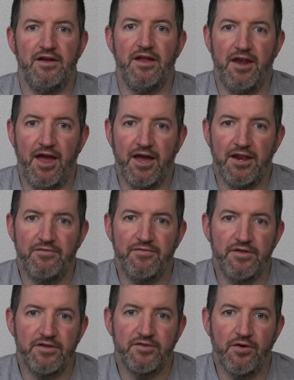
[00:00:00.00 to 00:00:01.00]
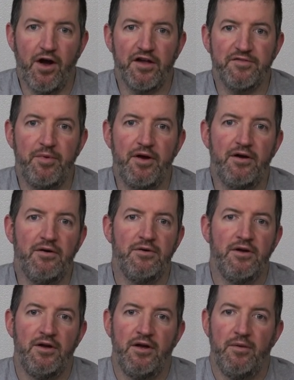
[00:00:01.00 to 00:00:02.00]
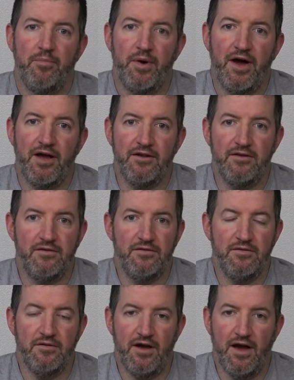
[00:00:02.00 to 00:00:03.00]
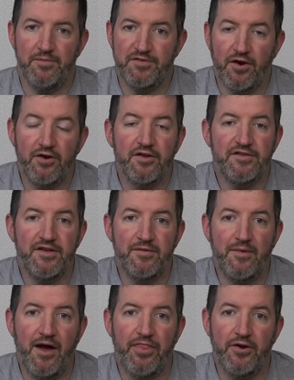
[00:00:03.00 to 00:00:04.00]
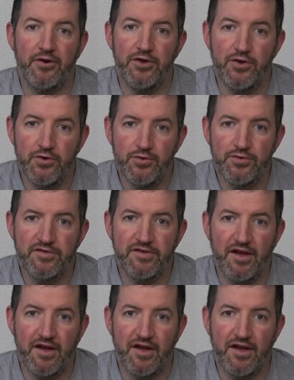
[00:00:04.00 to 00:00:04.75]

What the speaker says: a negative for this crossbow, but I'm starting to see them out there used.